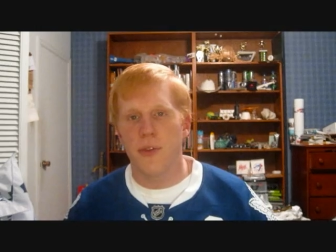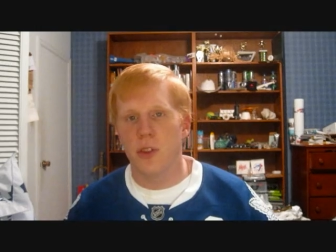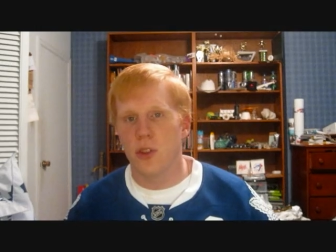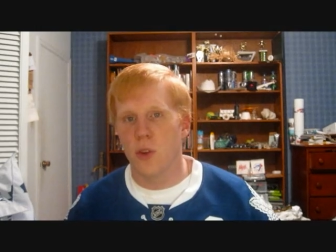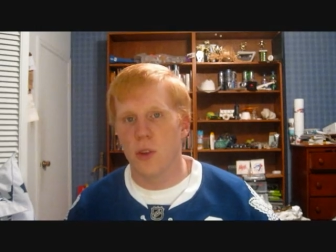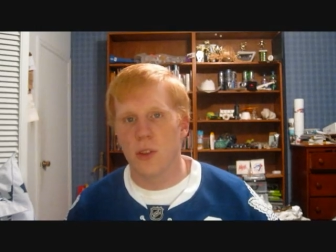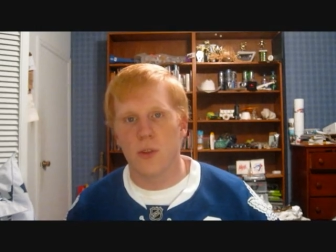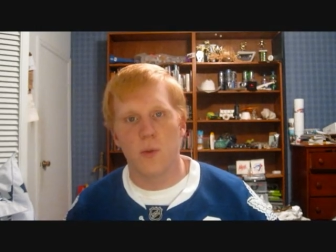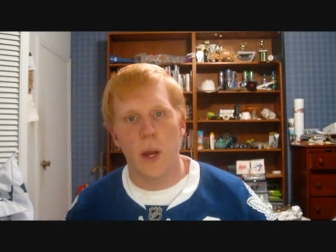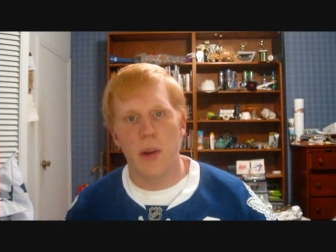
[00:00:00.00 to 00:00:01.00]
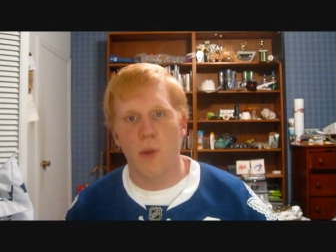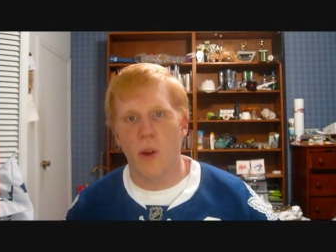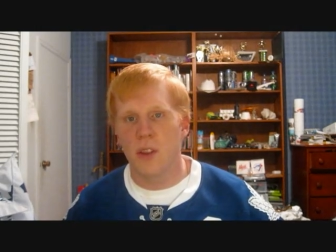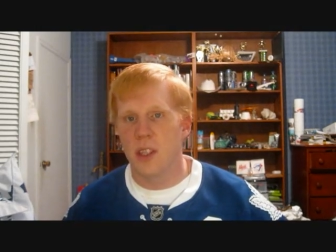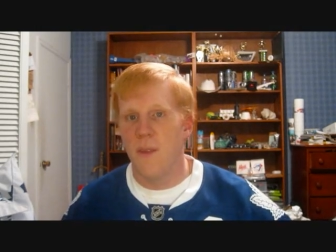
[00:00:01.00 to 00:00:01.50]
the shoulder of Dwayne
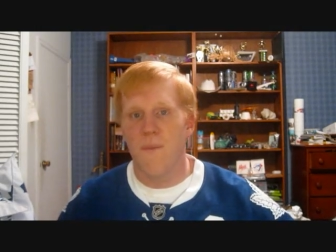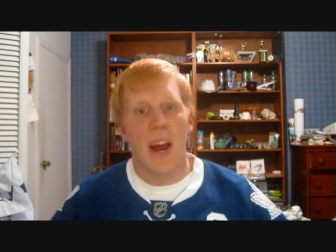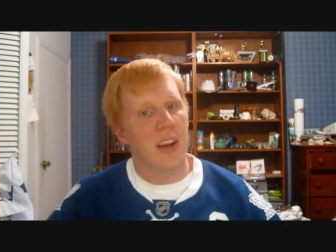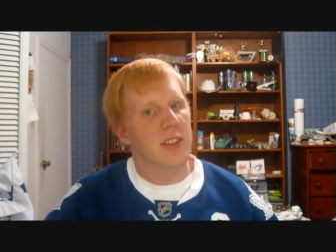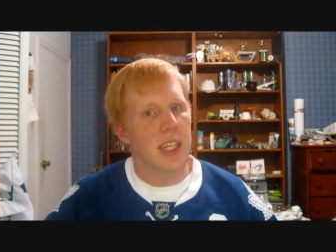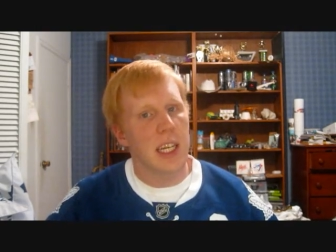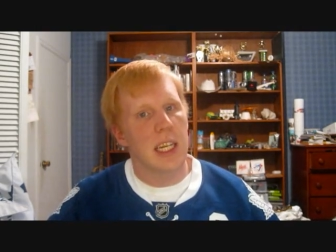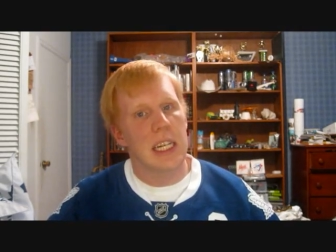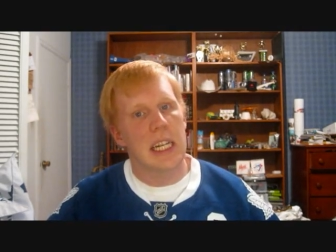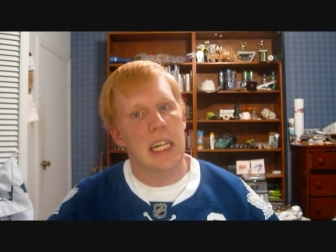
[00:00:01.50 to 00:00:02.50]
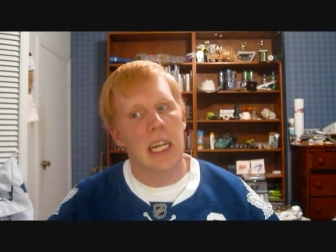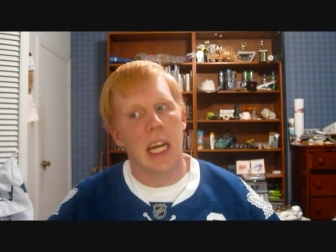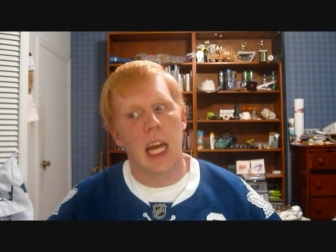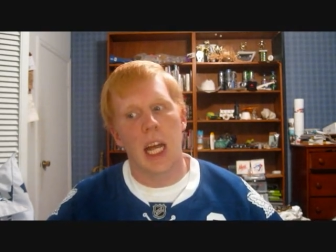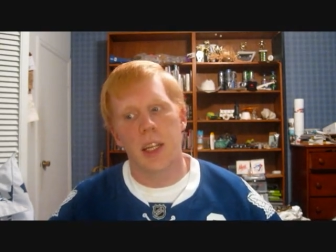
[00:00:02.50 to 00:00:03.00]
Roloson and fires it in,
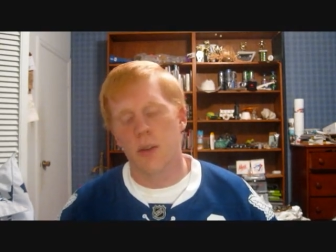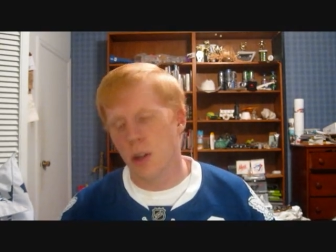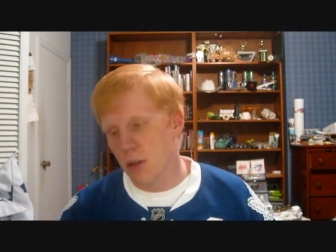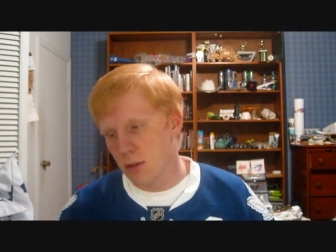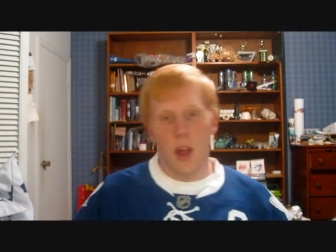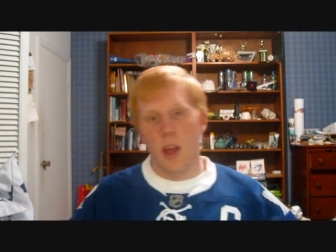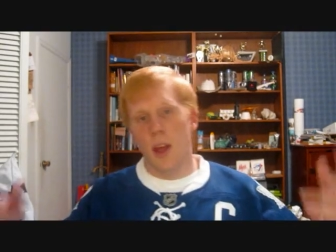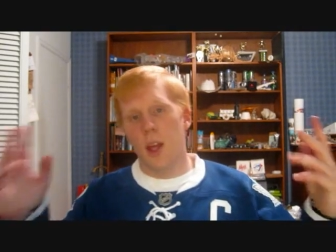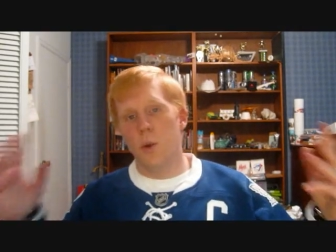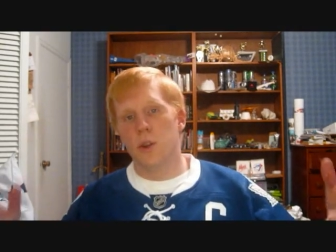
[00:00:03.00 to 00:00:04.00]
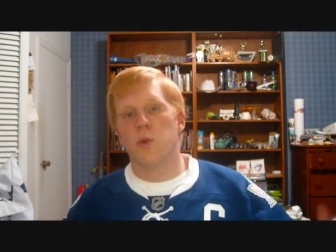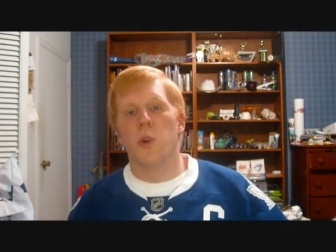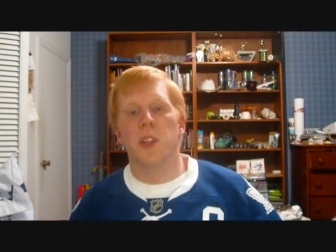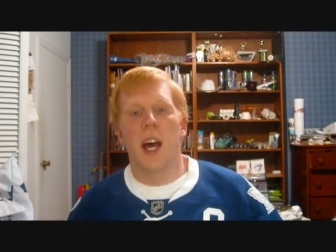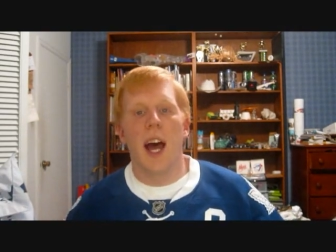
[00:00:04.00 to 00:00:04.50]
uh, no goal. It was
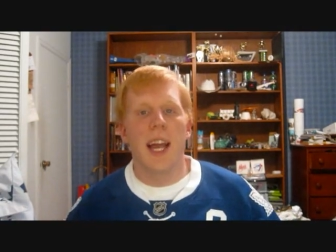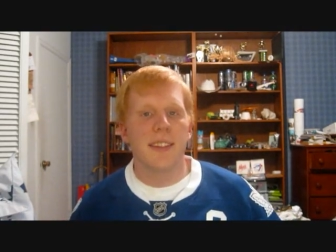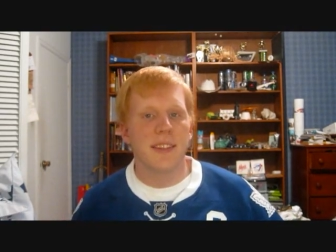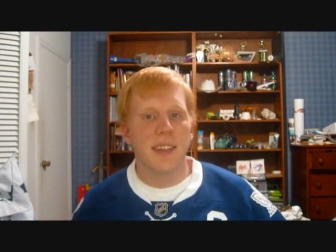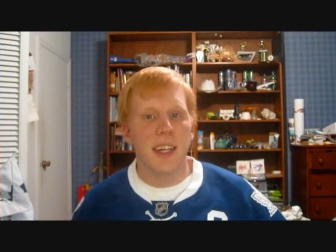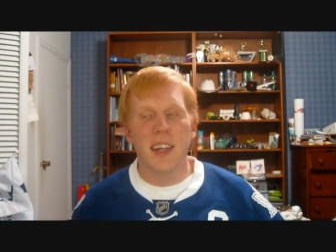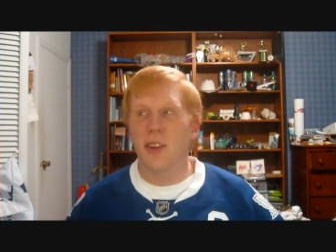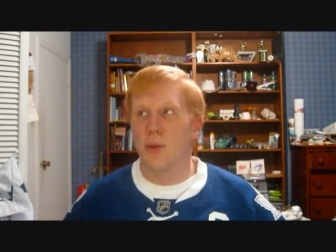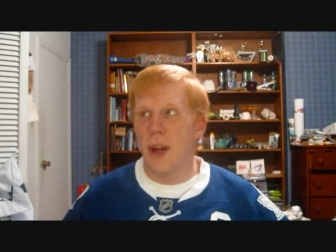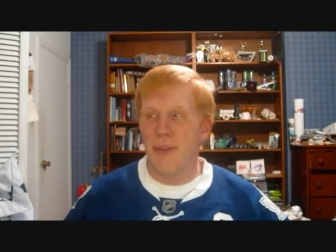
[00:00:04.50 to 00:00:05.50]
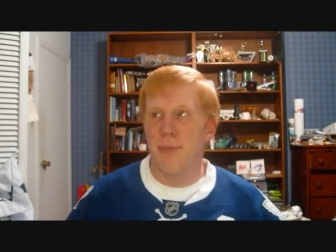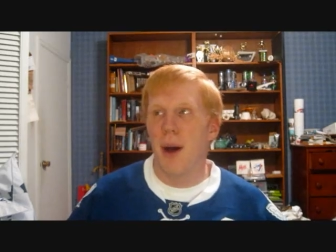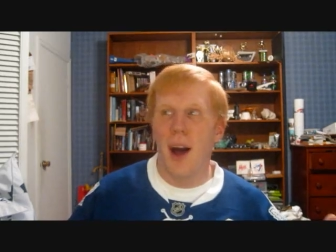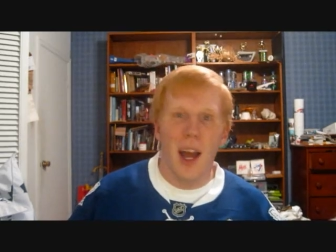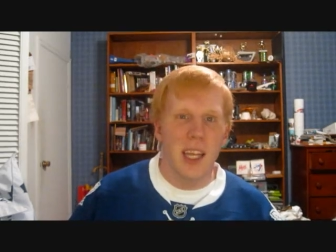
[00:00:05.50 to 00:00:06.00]
ruled a high stick. The ref
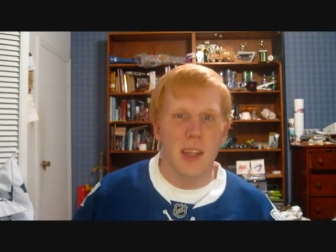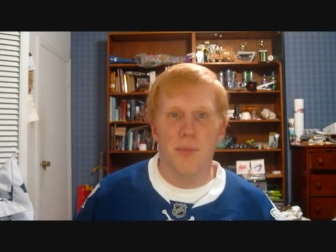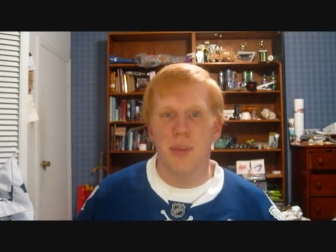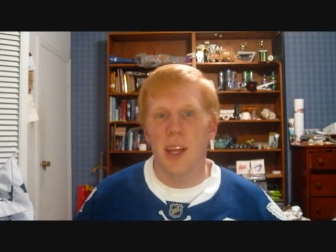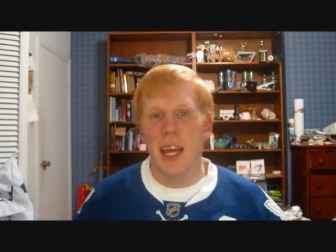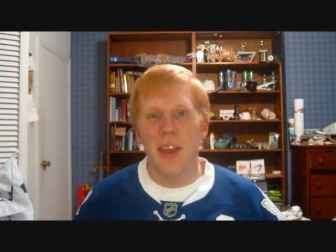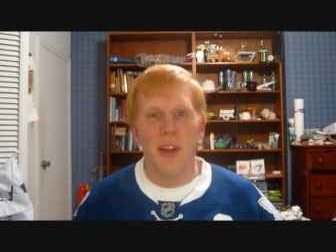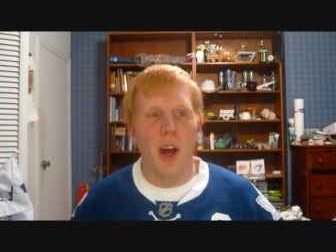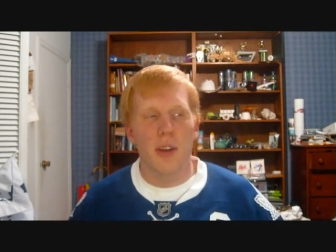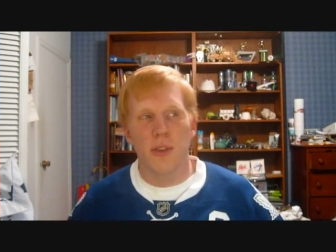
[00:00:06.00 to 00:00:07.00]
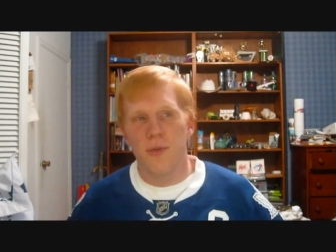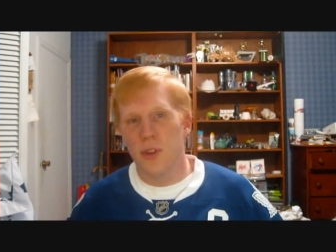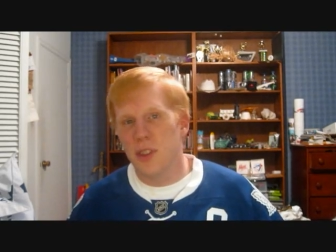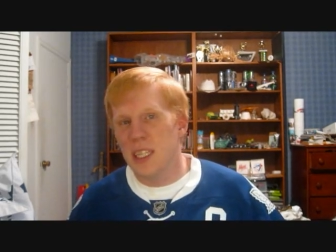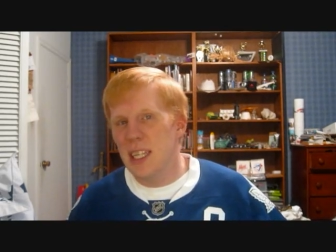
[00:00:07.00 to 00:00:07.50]
behind the play thought
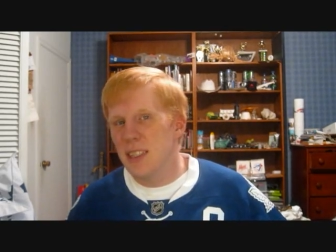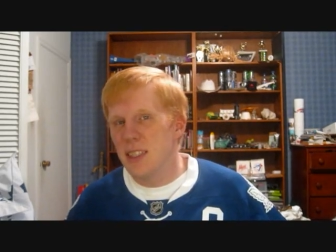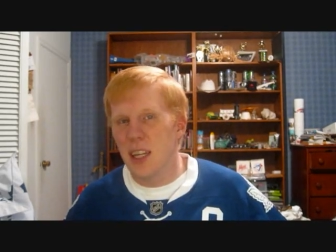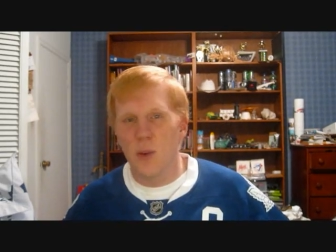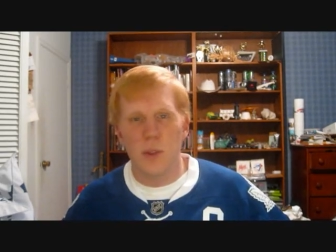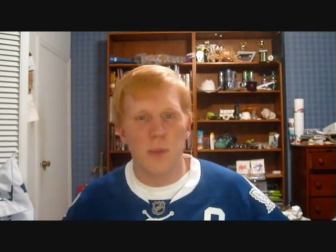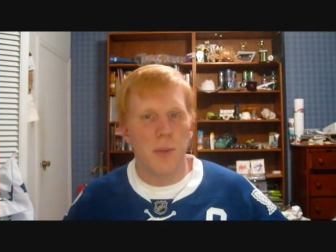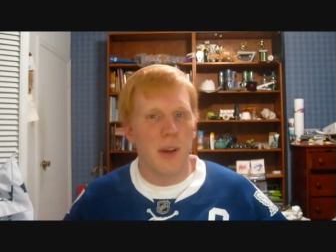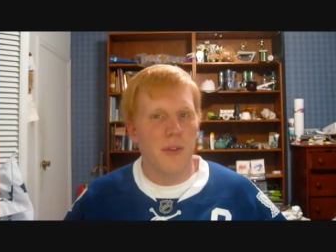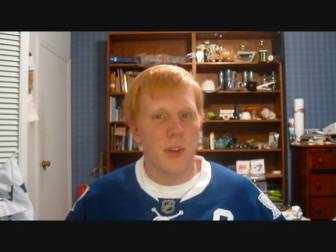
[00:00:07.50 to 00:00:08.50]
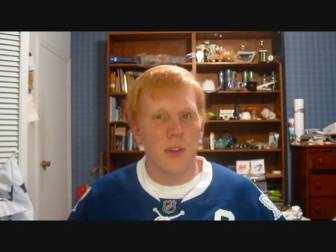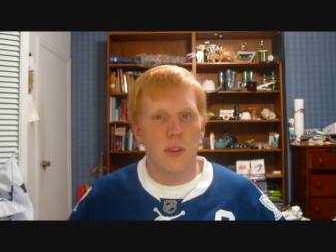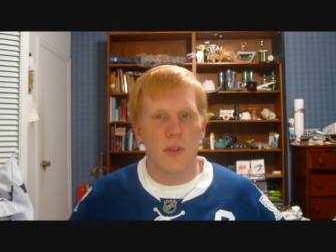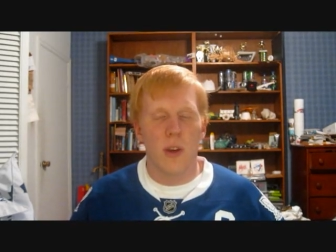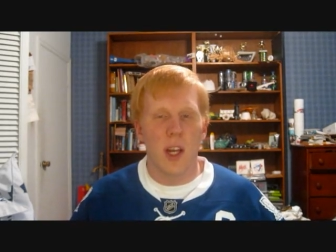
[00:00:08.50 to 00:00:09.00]
Versteeg's stick was above the
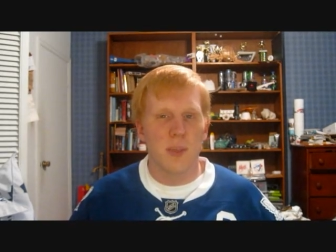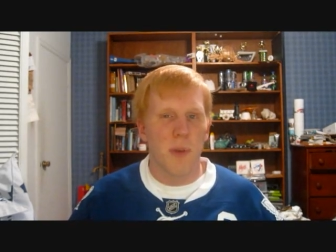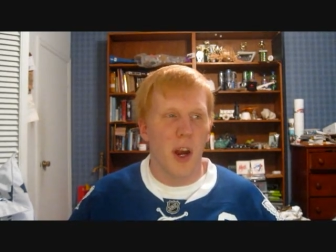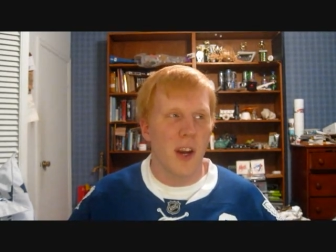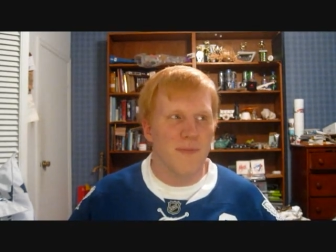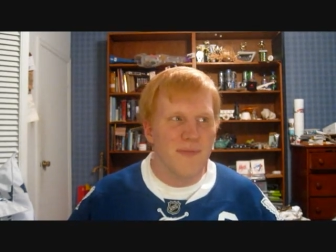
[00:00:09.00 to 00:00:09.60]
crossbar.